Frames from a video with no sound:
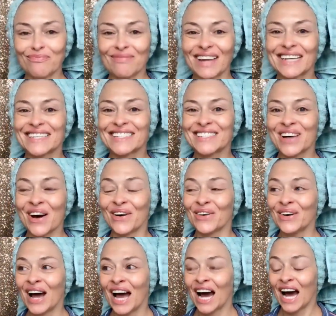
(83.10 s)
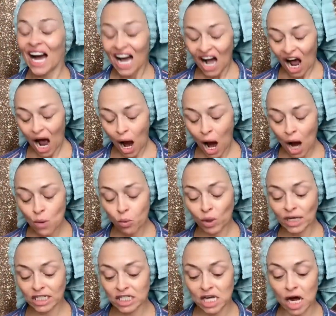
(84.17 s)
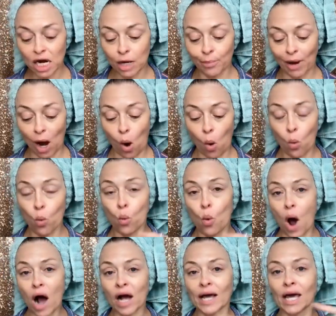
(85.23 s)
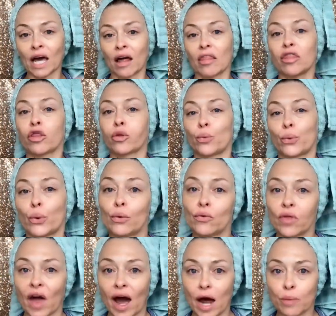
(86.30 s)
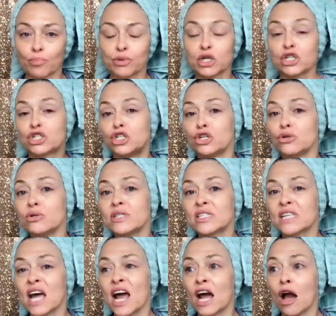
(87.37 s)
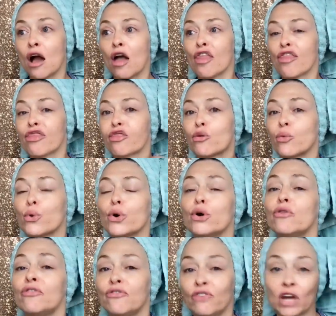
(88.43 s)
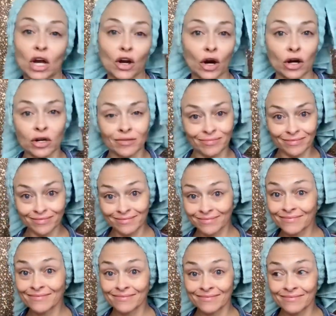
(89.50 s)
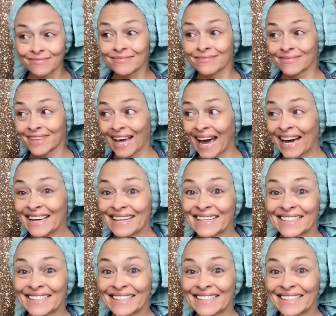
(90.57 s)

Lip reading: So I want to talk about walking through that, producing through fear. Okay?